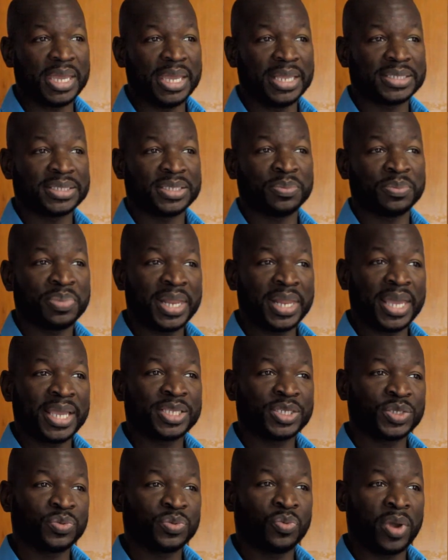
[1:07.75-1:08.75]
It's the
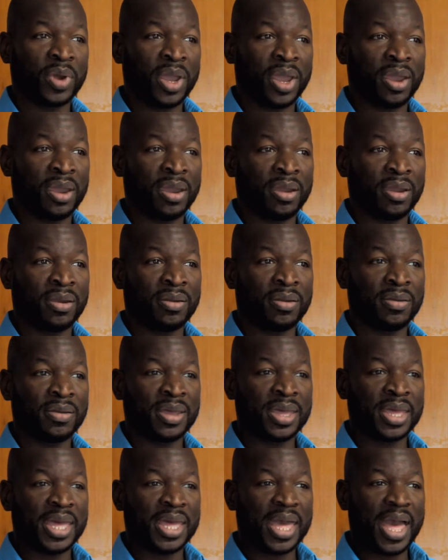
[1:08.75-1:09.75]
place where
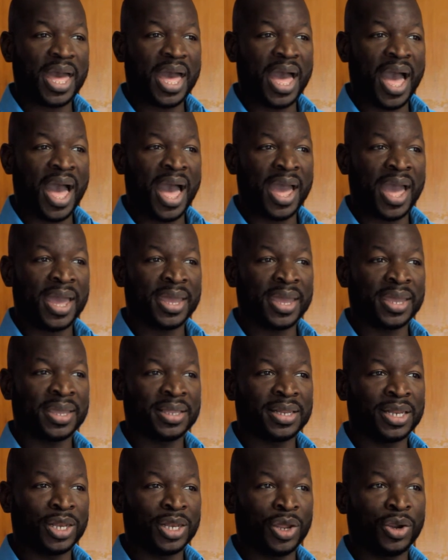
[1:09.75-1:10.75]

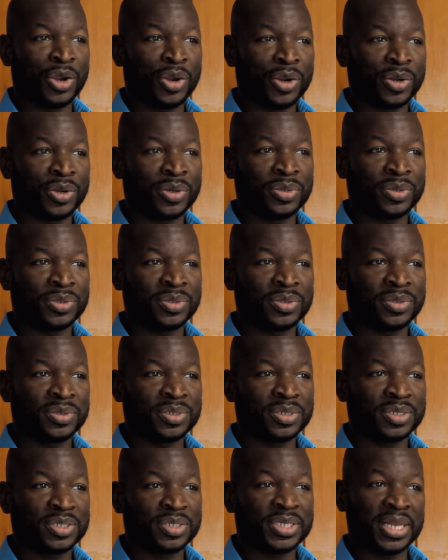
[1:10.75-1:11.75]
I learned
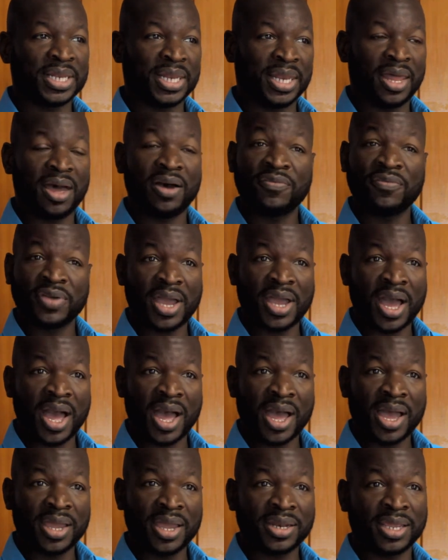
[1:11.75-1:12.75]
to love
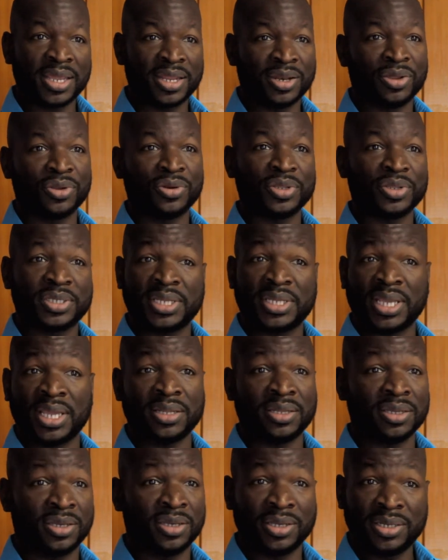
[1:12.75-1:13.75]
God and
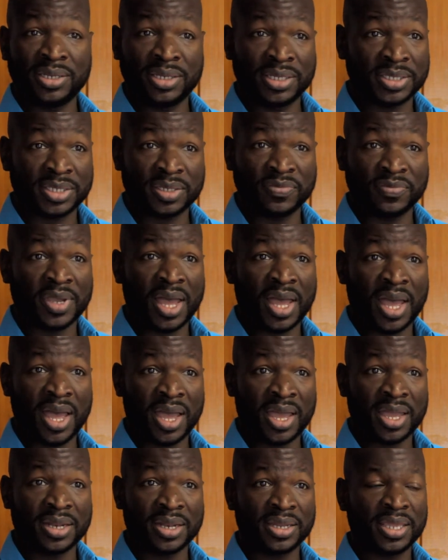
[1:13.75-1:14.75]
understand the goodness of
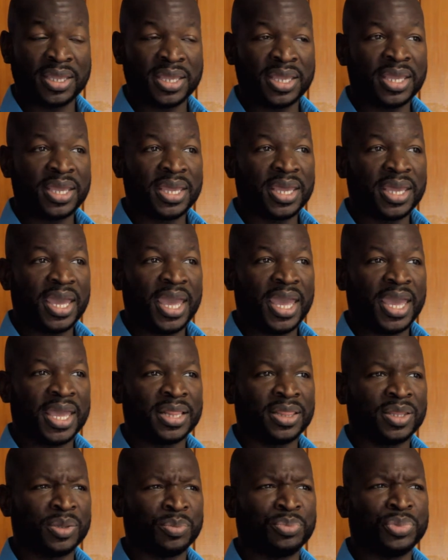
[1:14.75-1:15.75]
God
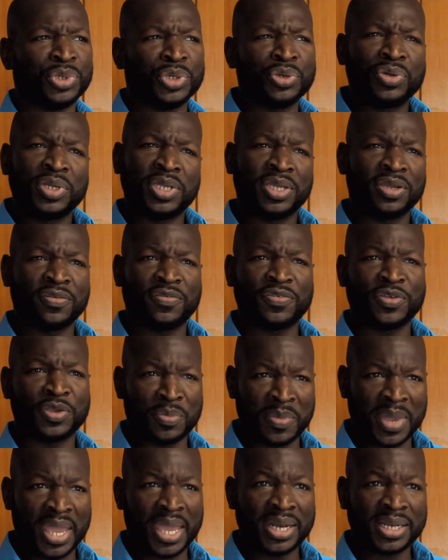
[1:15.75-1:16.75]
and the beauty of
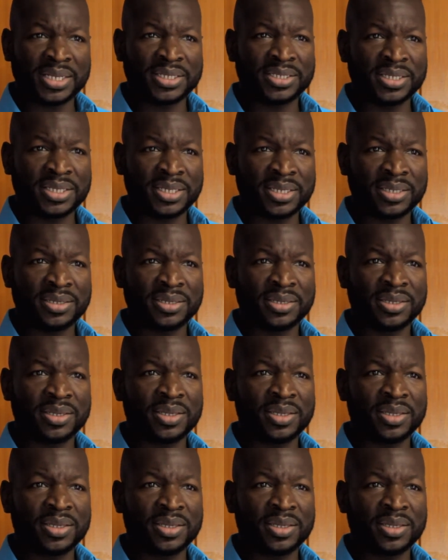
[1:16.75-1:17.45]
humanity,